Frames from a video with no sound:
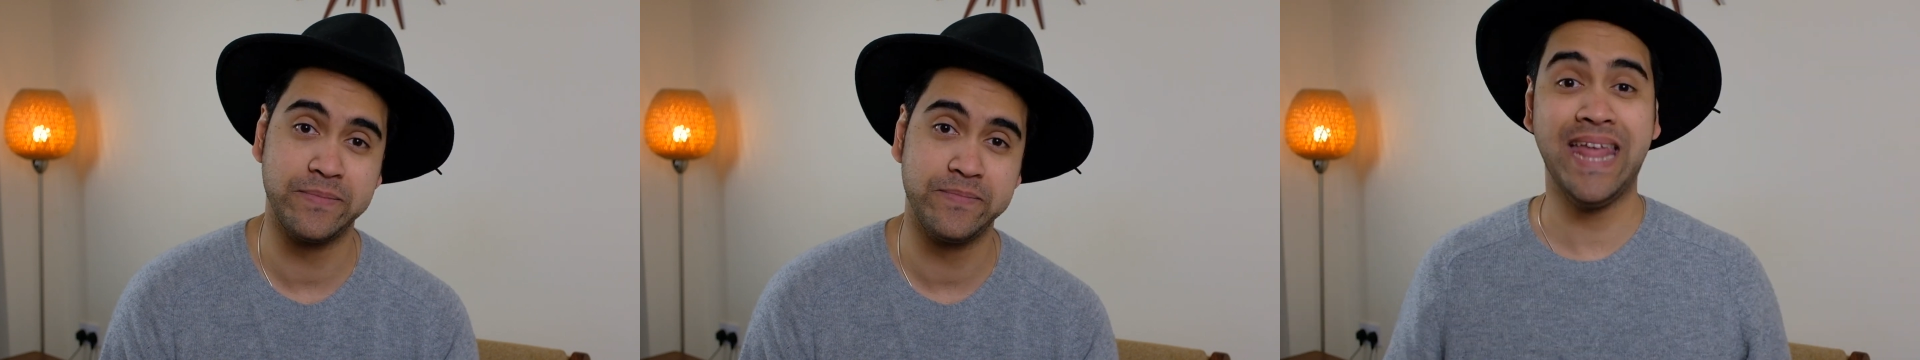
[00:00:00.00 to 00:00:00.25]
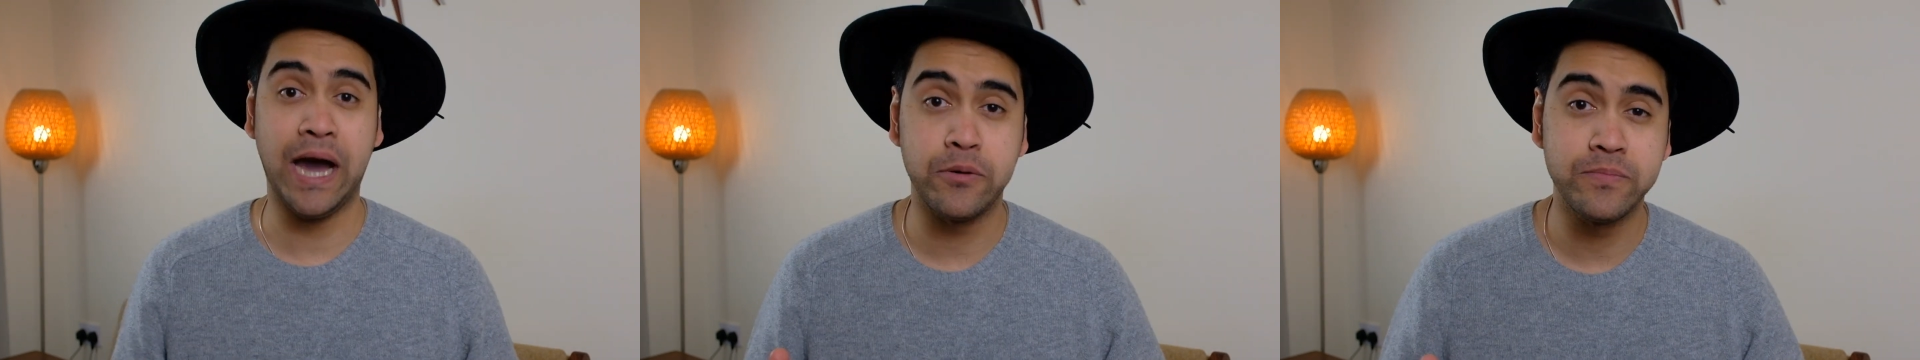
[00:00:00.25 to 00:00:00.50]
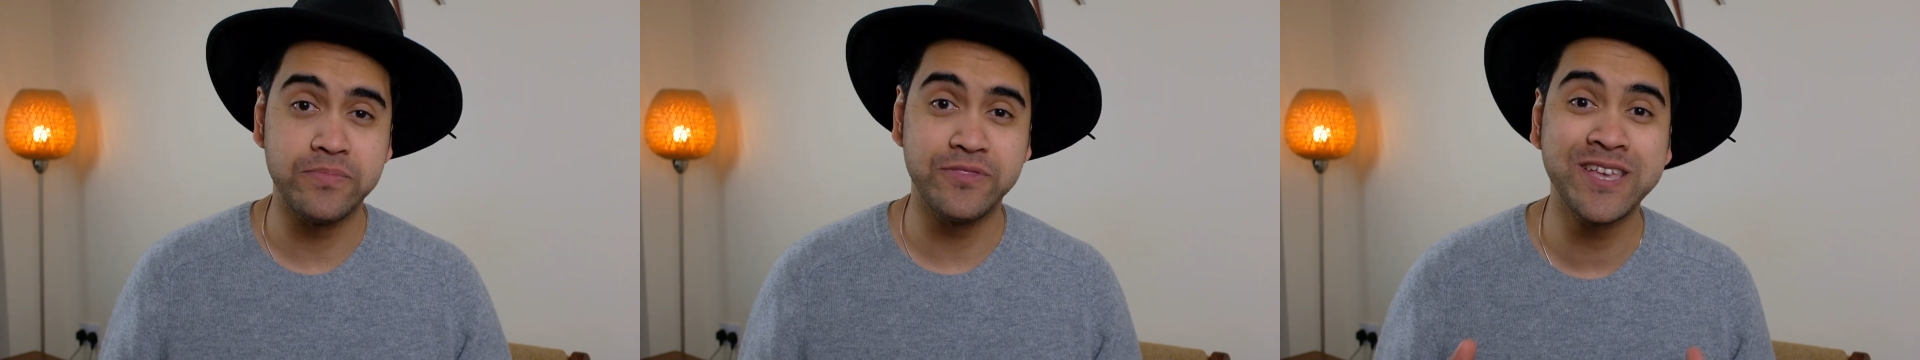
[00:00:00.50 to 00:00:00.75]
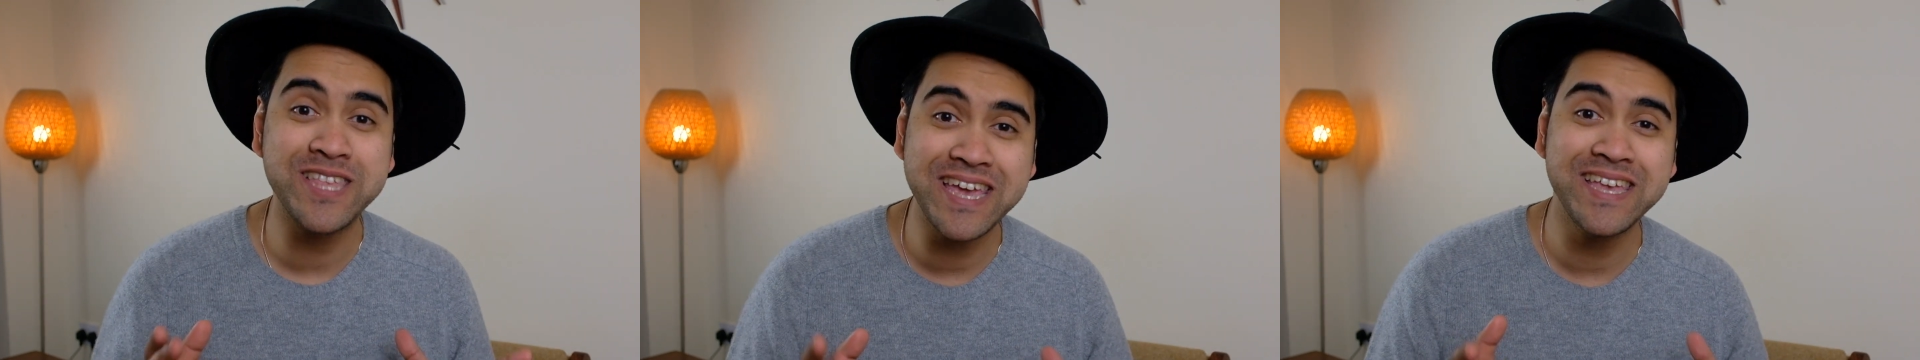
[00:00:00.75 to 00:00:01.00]
Now,
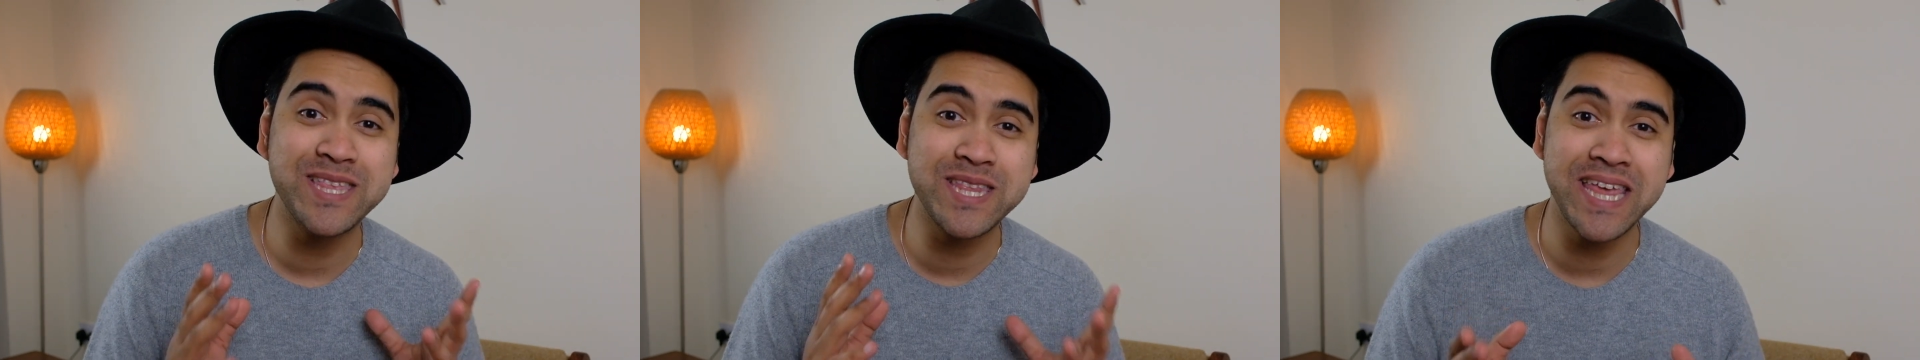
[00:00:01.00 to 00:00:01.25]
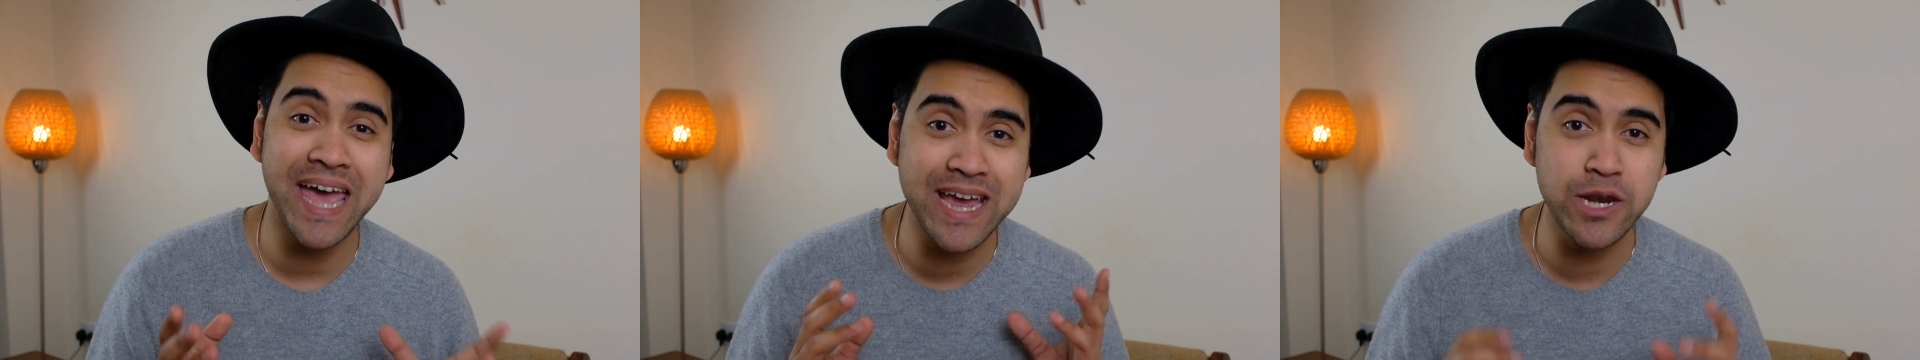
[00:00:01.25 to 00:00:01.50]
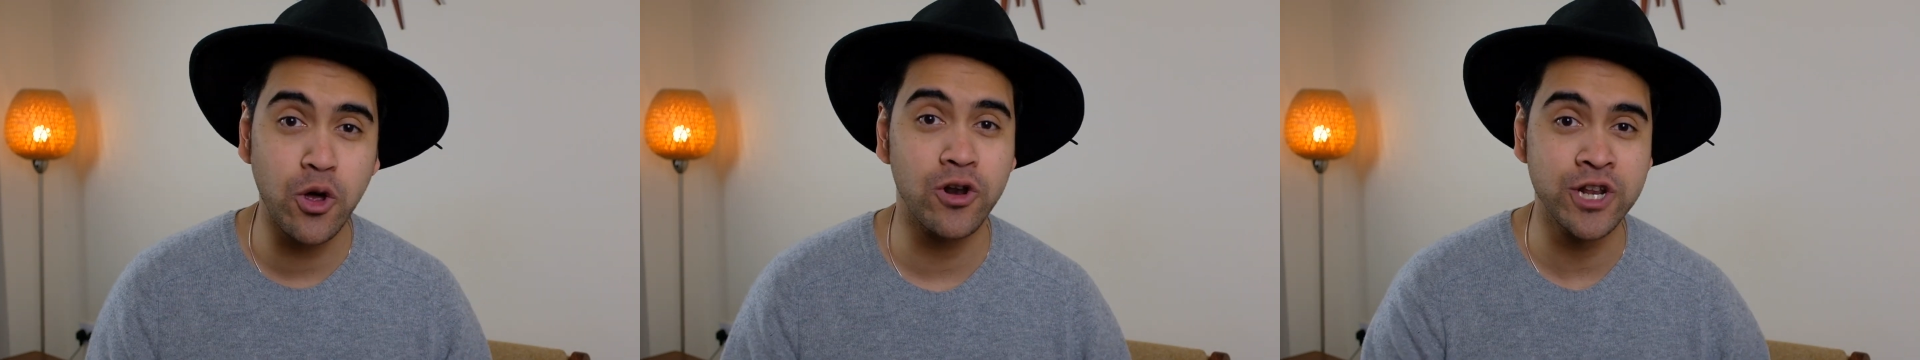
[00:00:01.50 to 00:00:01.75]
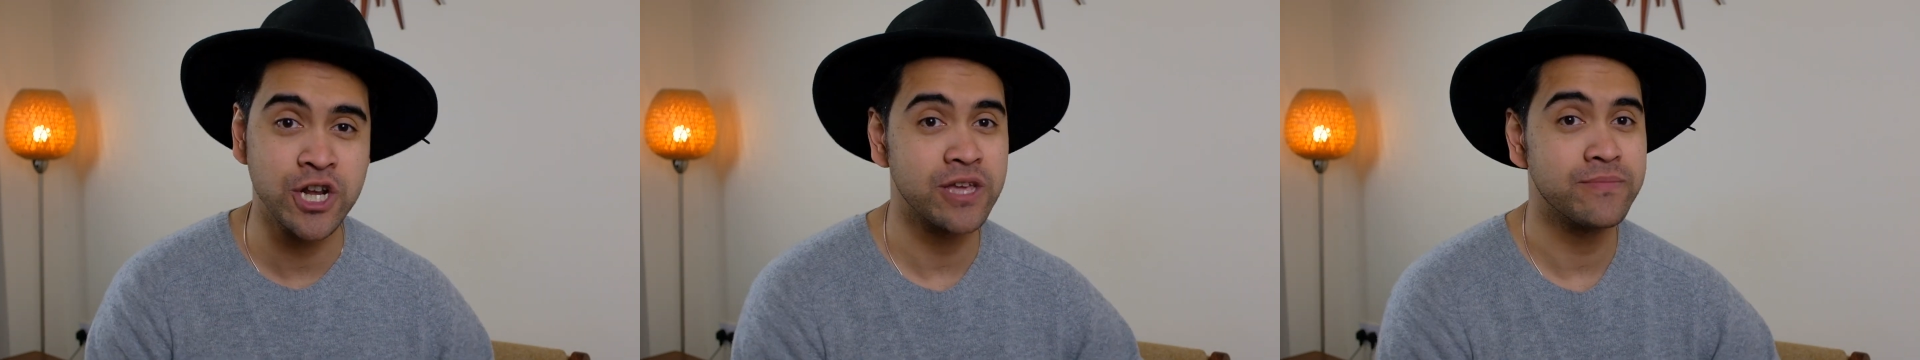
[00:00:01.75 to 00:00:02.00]
this is
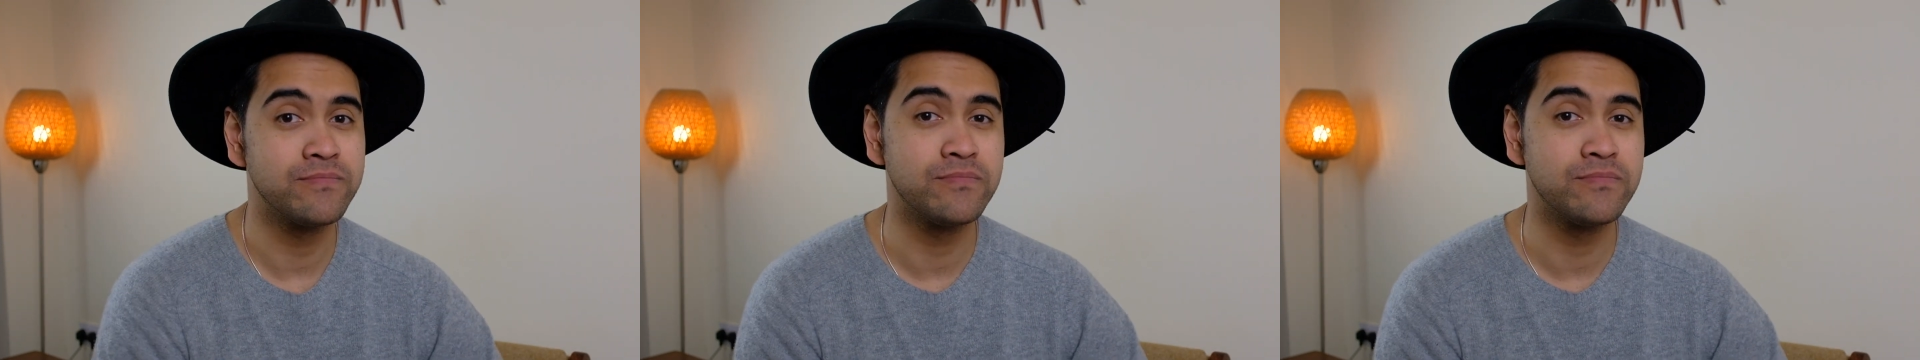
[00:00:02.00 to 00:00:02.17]
technology,